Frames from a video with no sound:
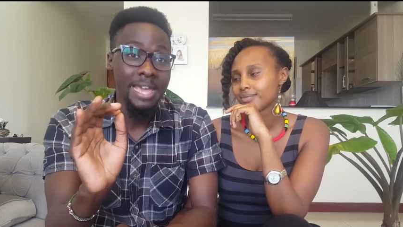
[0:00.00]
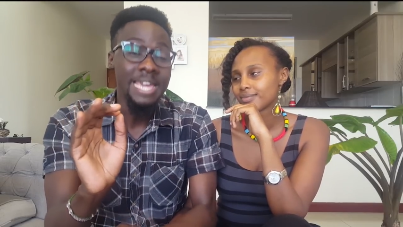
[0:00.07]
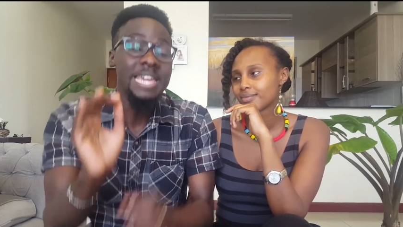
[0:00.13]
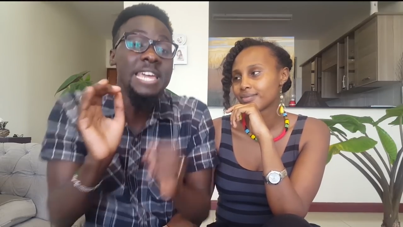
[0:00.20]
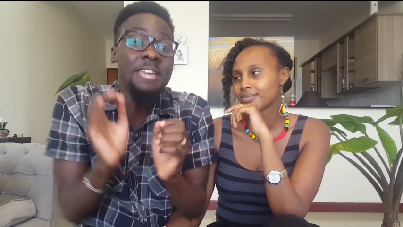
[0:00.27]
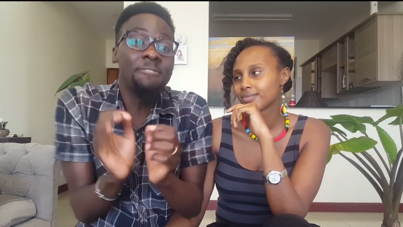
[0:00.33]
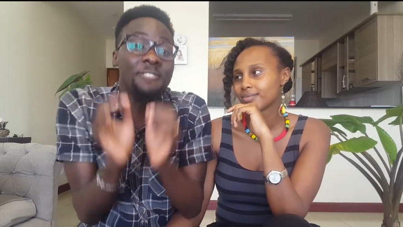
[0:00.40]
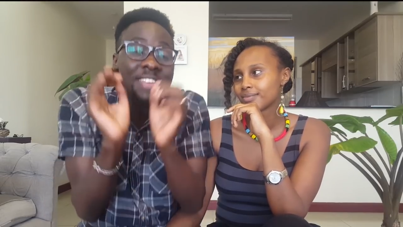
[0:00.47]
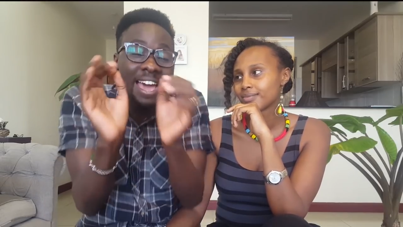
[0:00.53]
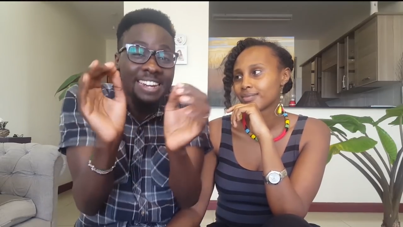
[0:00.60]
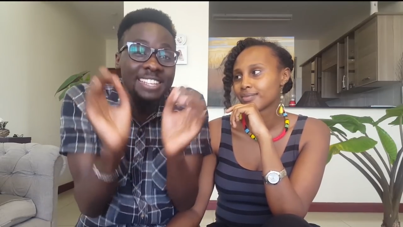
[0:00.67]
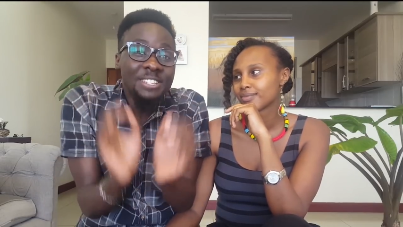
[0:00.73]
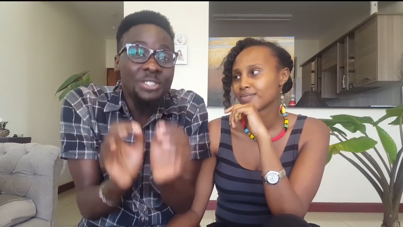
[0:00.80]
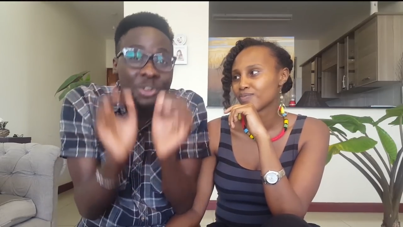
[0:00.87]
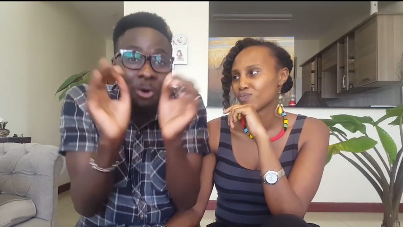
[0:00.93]
Speaker 1: If there
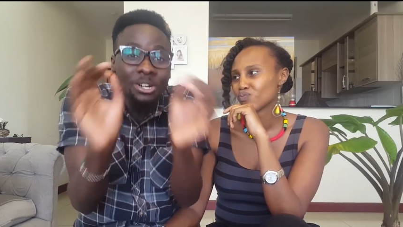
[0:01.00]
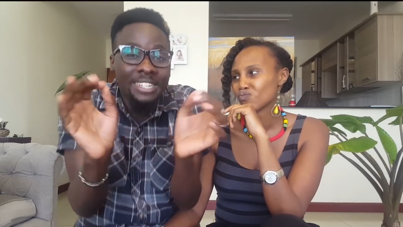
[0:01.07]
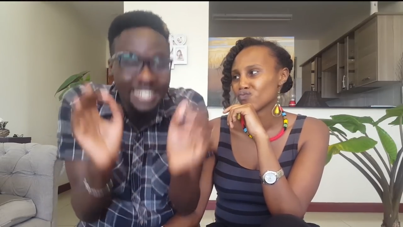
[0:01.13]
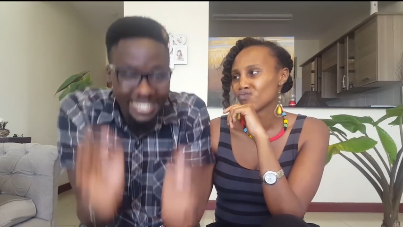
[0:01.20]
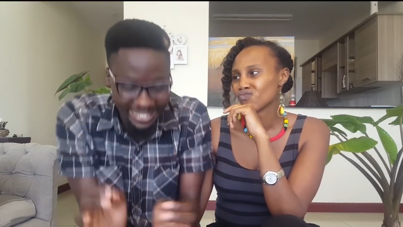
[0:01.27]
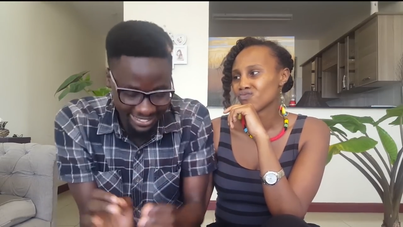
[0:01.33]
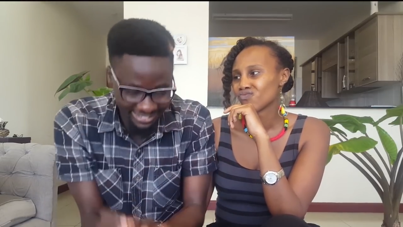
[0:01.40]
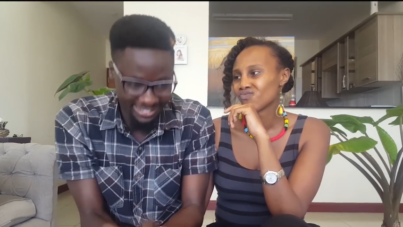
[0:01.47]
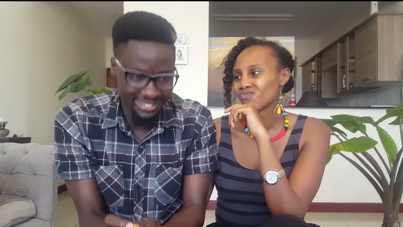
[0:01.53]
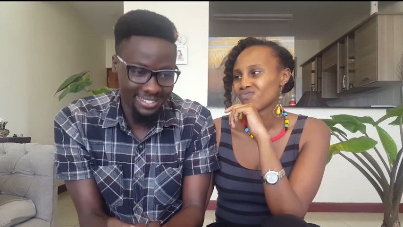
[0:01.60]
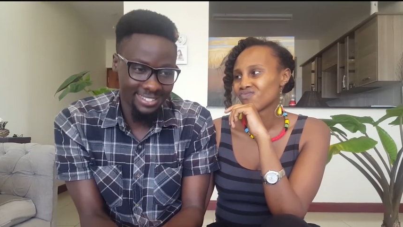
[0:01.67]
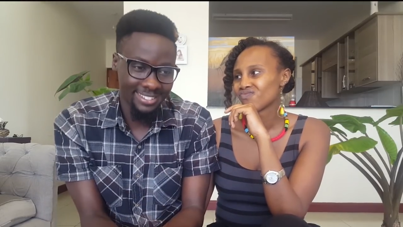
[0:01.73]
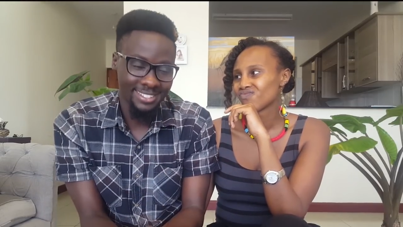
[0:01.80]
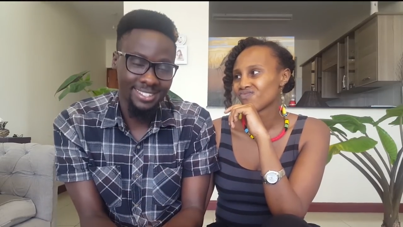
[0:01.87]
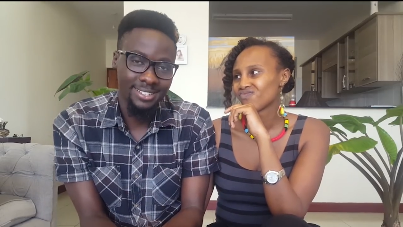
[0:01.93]
is no grace,
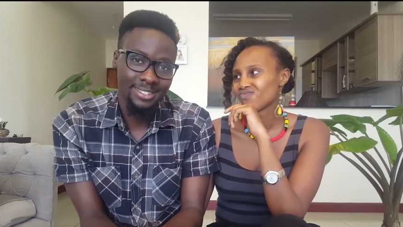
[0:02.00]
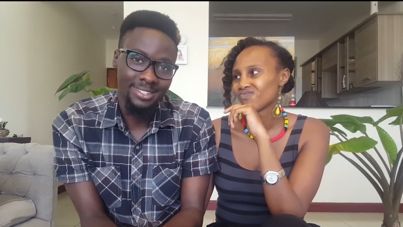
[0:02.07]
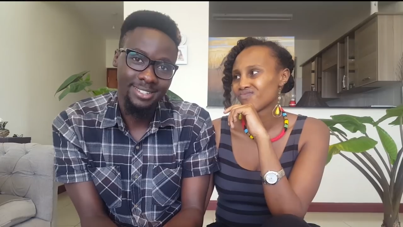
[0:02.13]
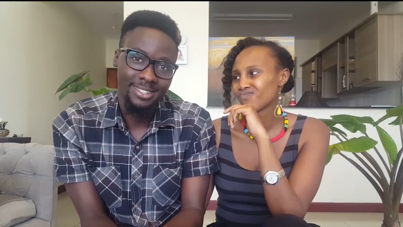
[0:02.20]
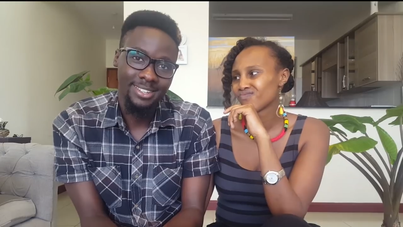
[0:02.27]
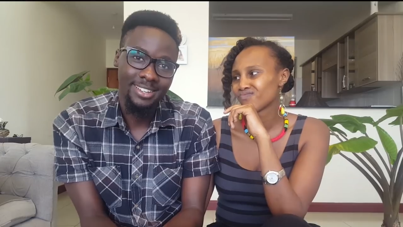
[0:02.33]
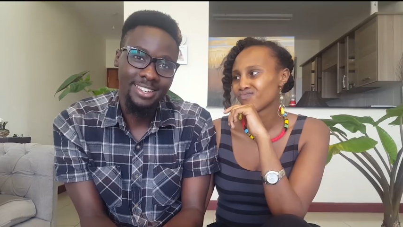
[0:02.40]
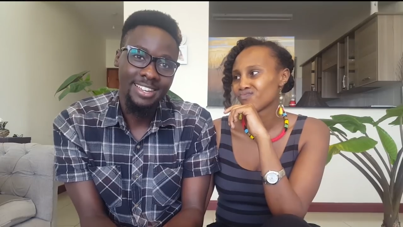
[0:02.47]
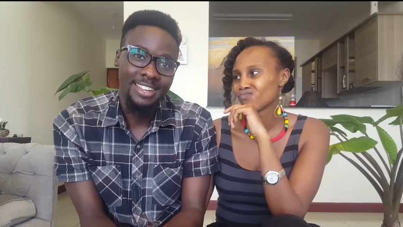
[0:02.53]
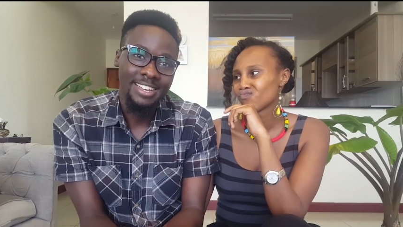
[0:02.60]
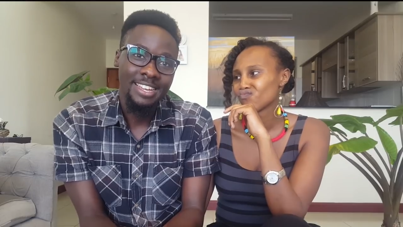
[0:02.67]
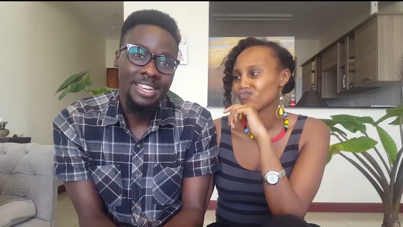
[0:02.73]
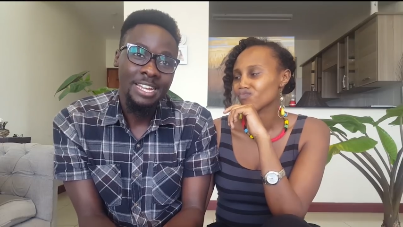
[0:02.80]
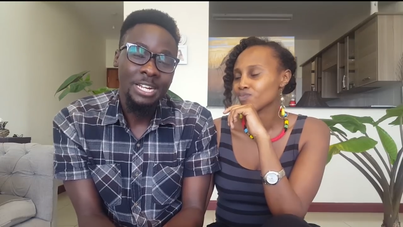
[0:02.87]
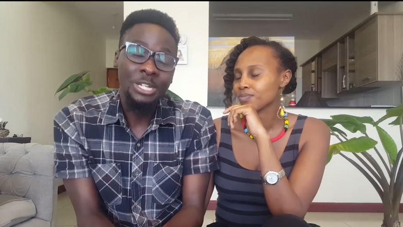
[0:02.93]

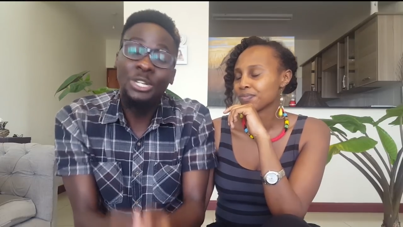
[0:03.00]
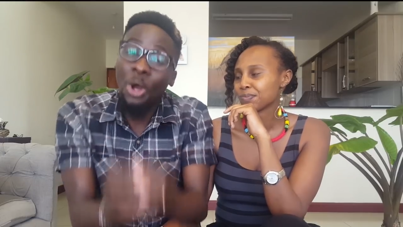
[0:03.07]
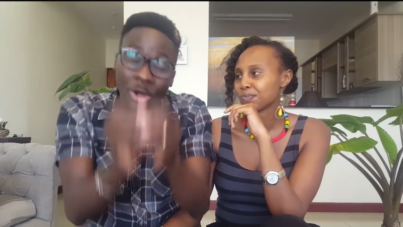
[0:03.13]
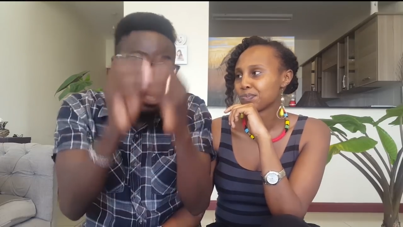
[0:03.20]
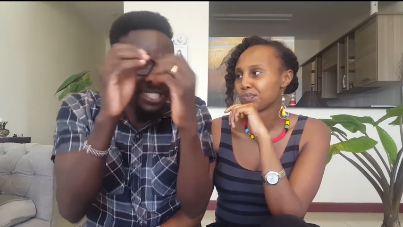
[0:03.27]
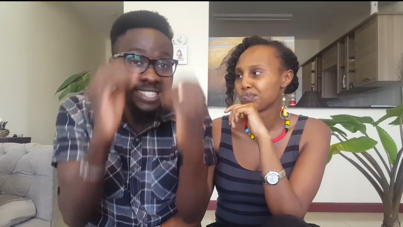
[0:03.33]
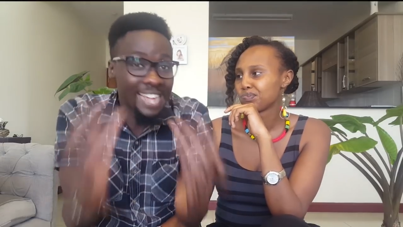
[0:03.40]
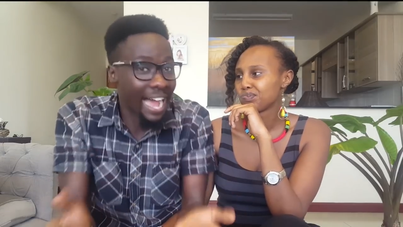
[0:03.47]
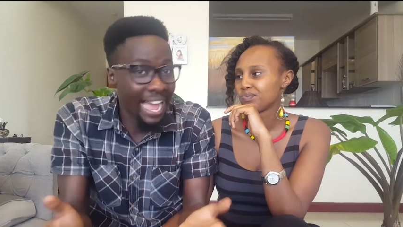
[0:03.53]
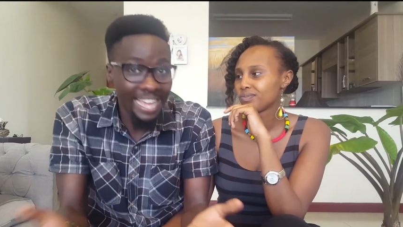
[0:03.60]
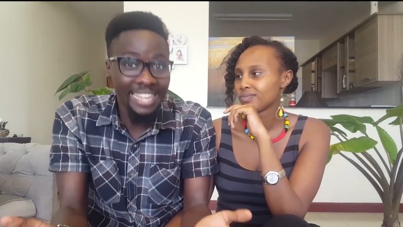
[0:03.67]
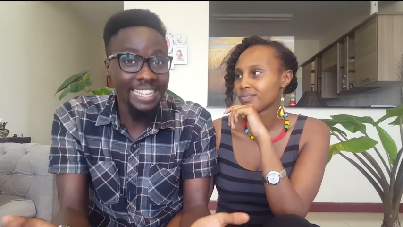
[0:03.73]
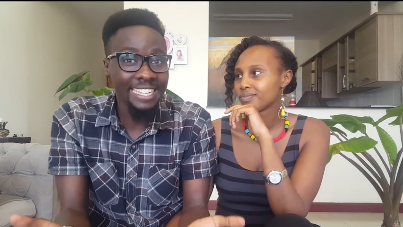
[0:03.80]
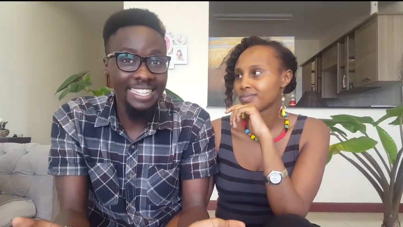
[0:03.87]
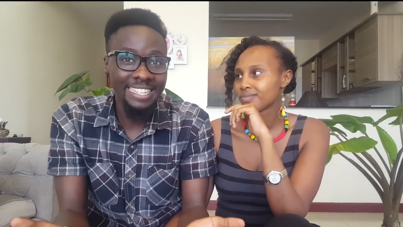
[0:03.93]
don't
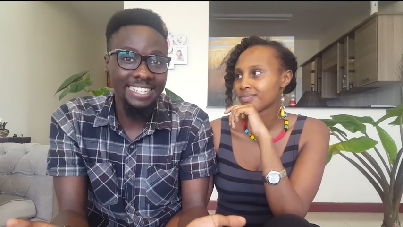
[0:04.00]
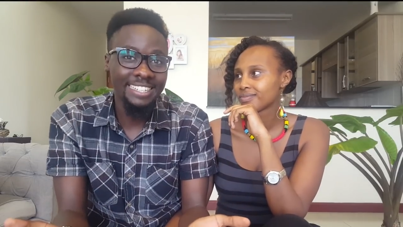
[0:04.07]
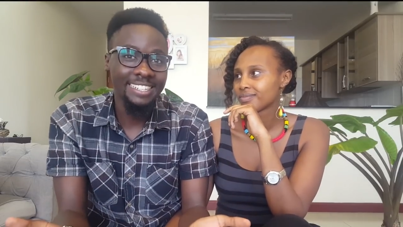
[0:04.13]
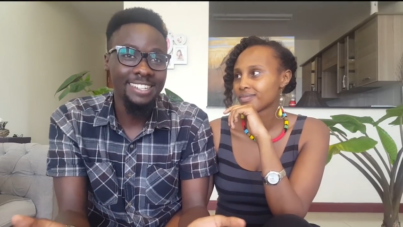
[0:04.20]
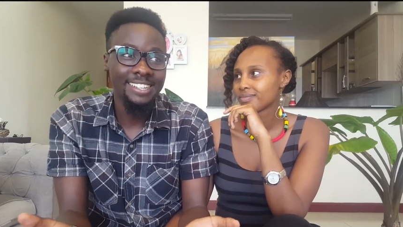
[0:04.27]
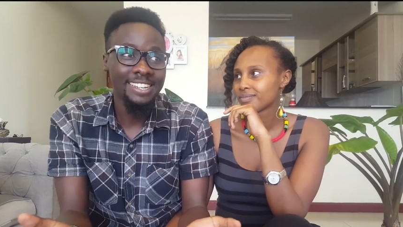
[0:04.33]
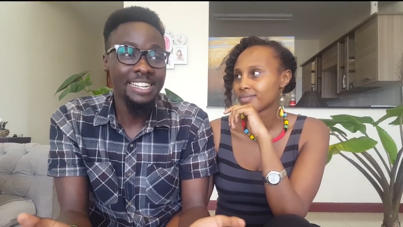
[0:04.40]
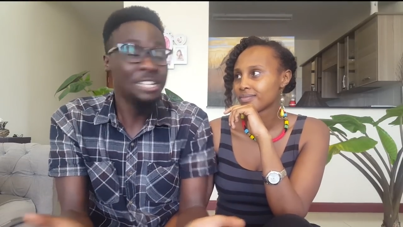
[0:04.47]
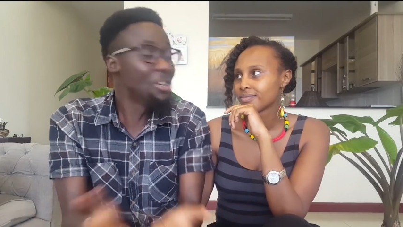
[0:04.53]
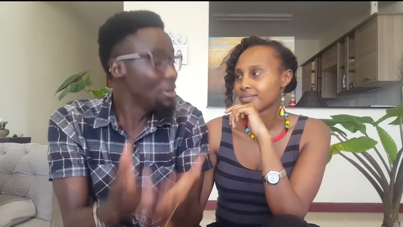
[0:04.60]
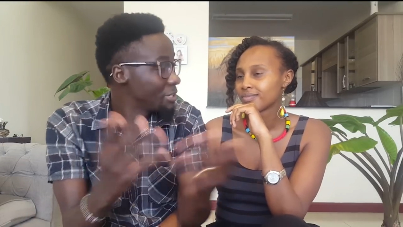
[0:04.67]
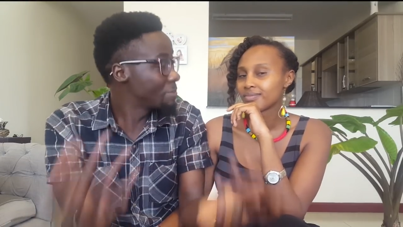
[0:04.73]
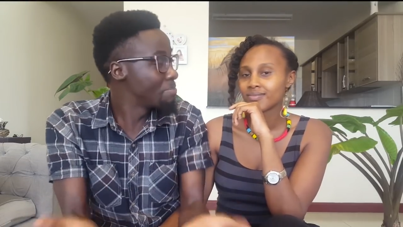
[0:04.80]
die don't